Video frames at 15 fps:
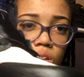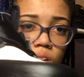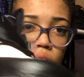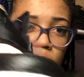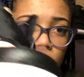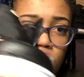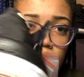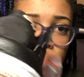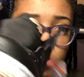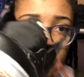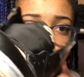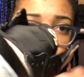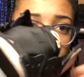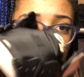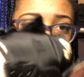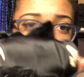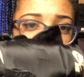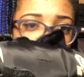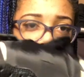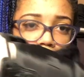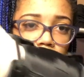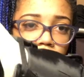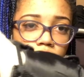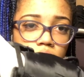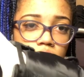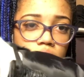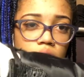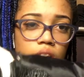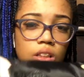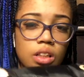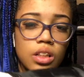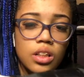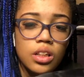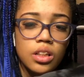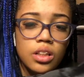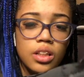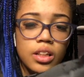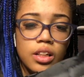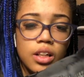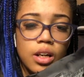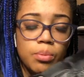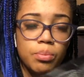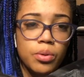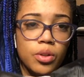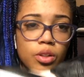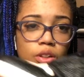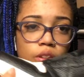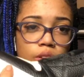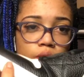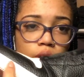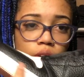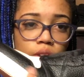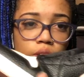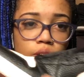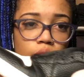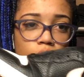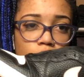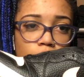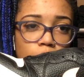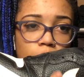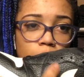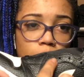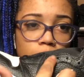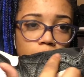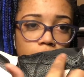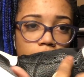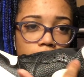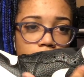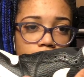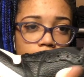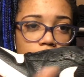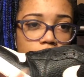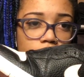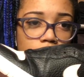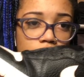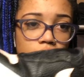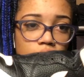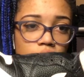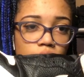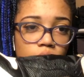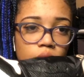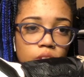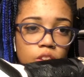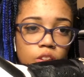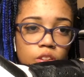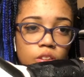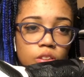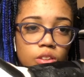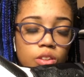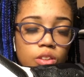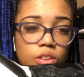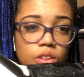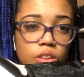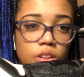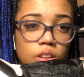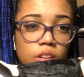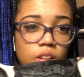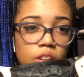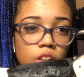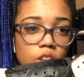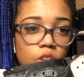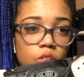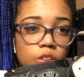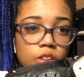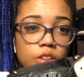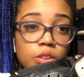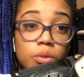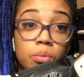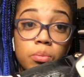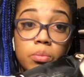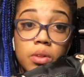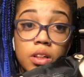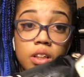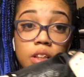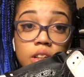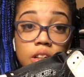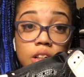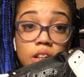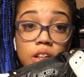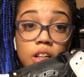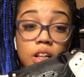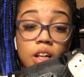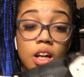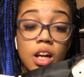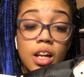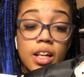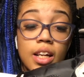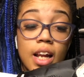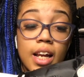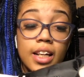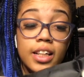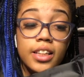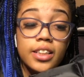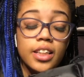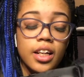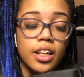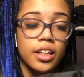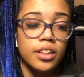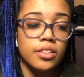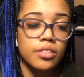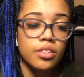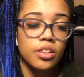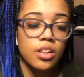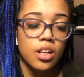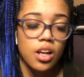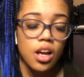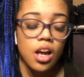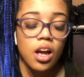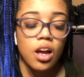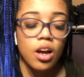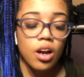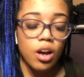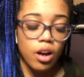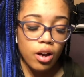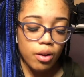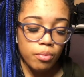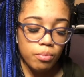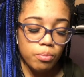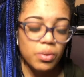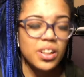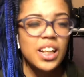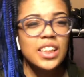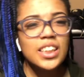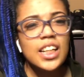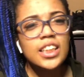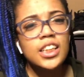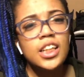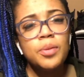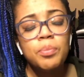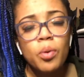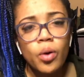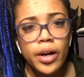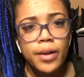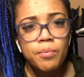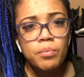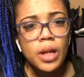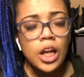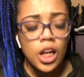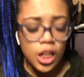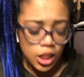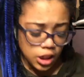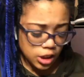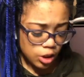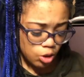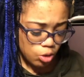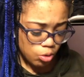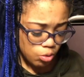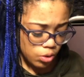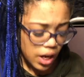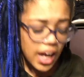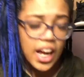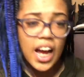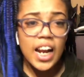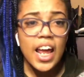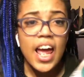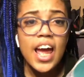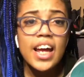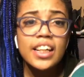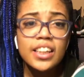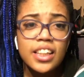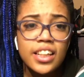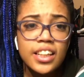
The uppers, black. It's your chrism Nike sign. But let's get to the point. So I kind of hate